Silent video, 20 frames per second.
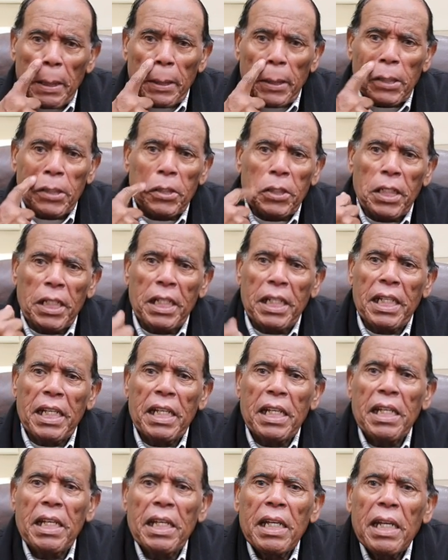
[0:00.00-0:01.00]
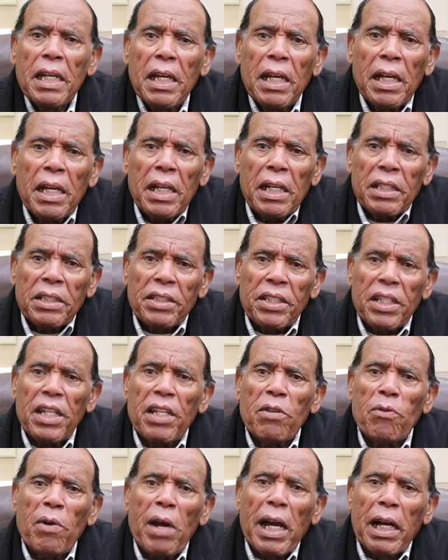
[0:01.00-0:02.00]
the
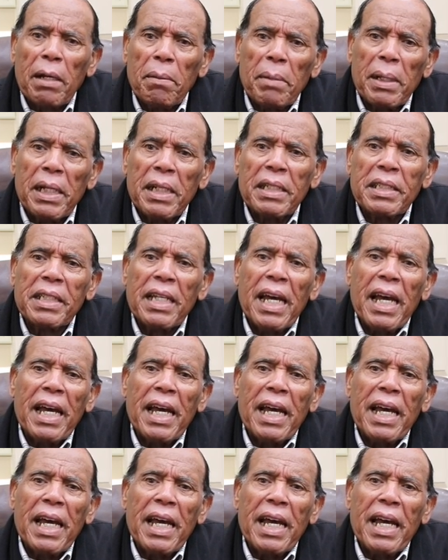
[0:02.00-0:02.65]
CDC recommends,